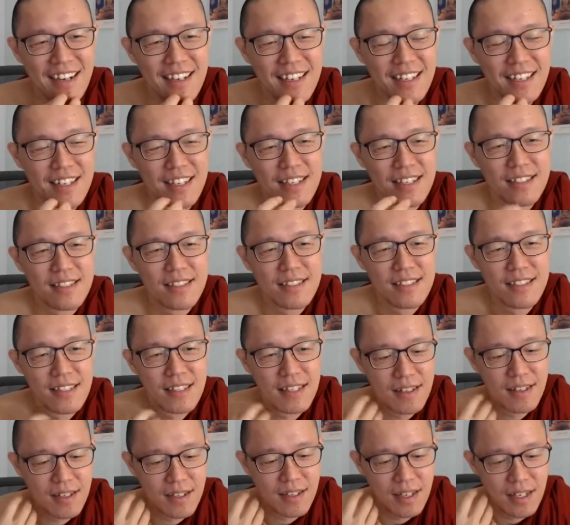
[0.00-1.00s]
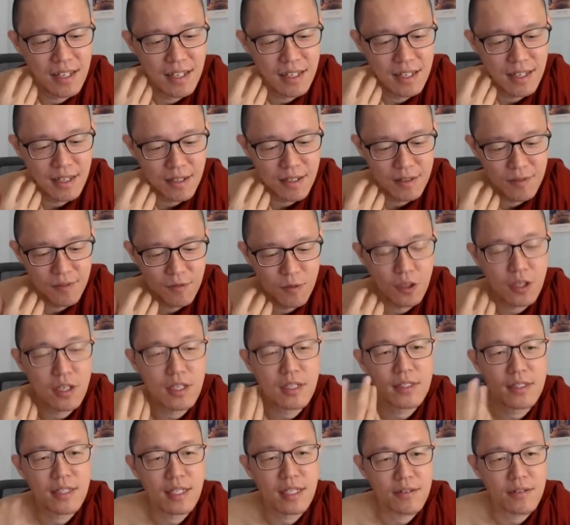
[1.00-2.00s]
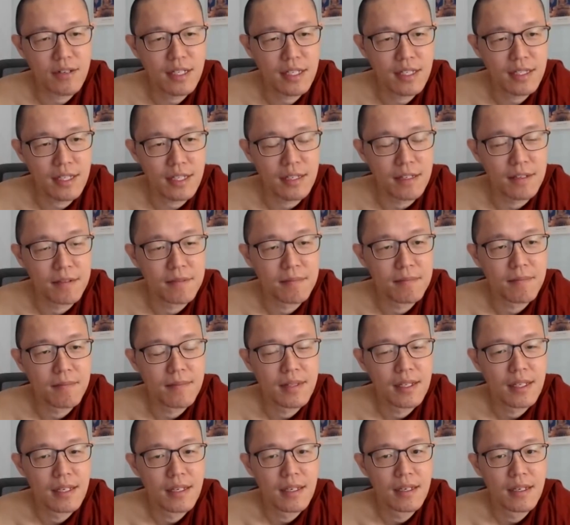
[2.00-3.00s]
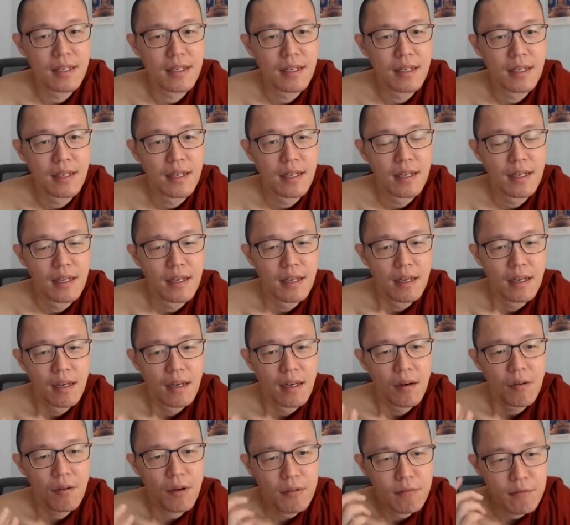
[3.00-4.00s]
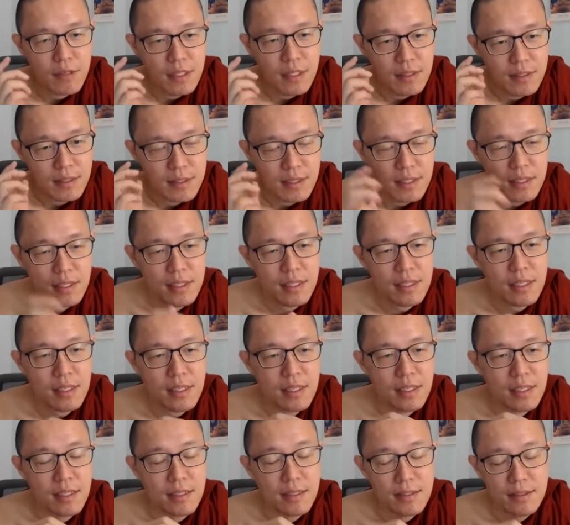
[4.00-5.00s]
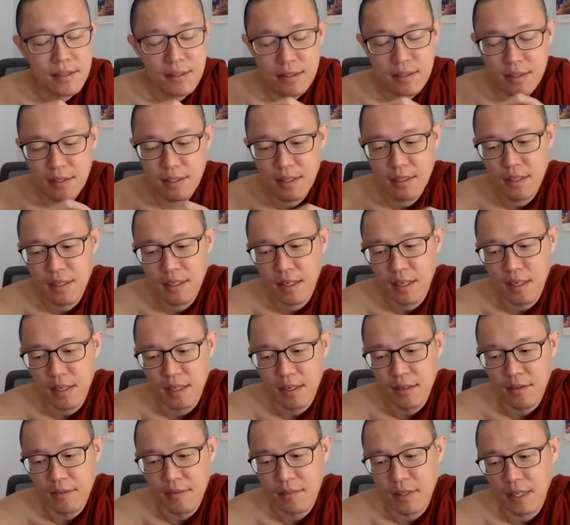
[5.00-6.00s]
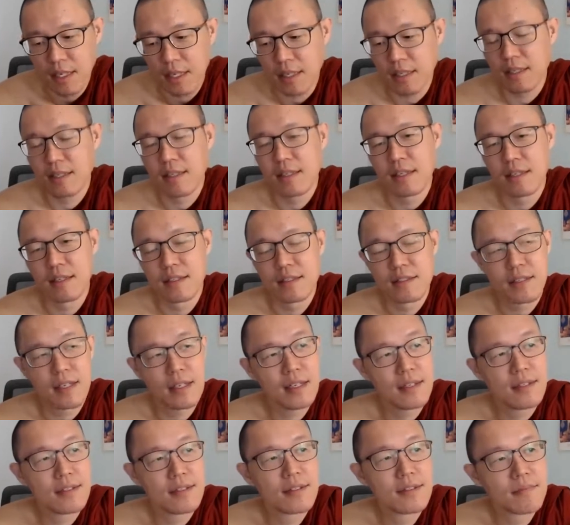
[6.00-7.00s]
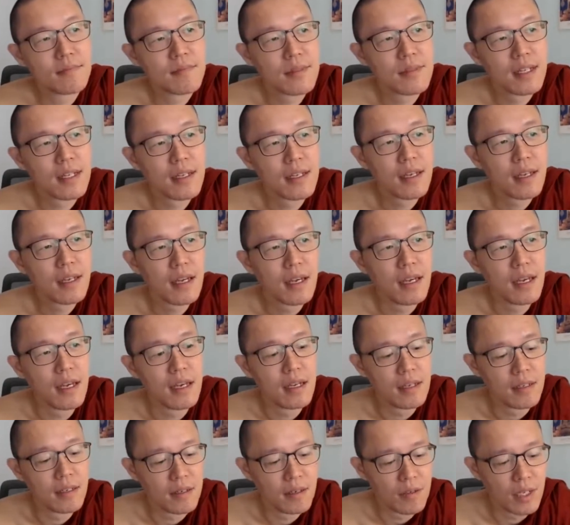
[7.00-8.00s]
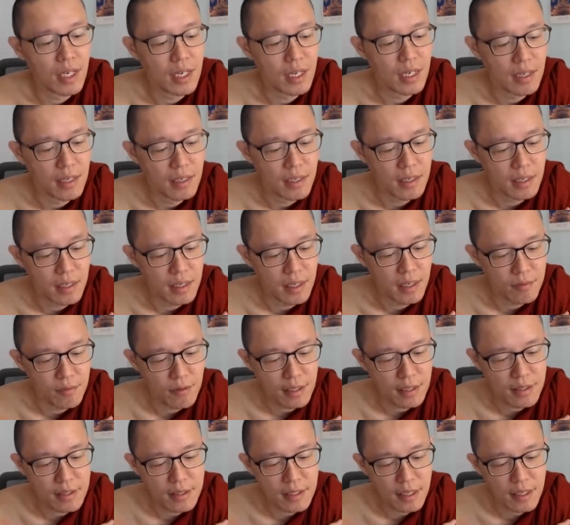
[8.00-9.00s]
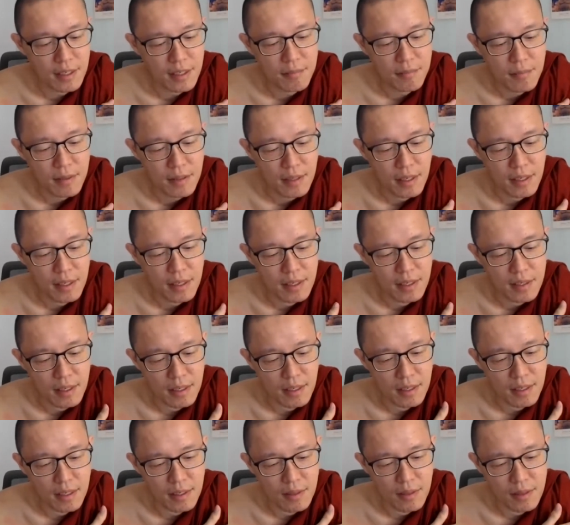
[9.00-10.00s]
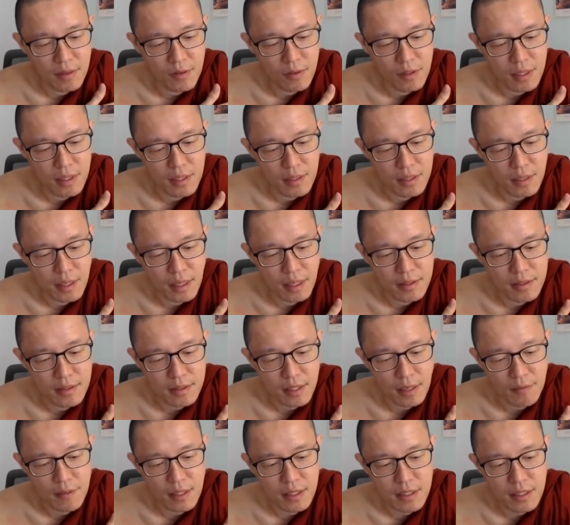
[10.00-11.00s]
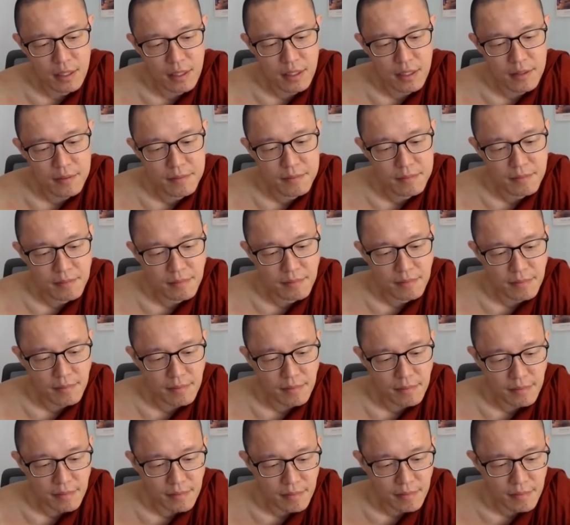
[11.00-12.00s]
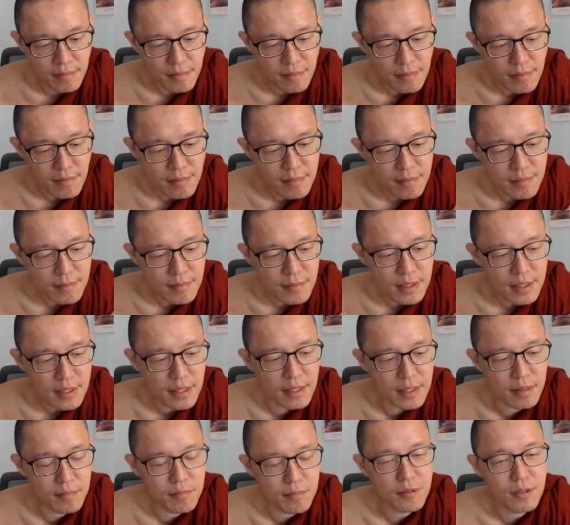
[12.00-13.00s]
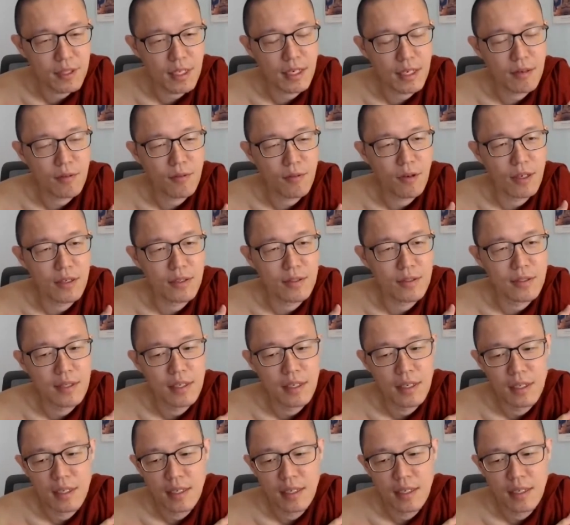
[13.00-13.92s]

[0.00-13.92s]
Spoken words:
It is a voluntary thing. What we see is, like it says, and at one time, at Samati, the Buddha was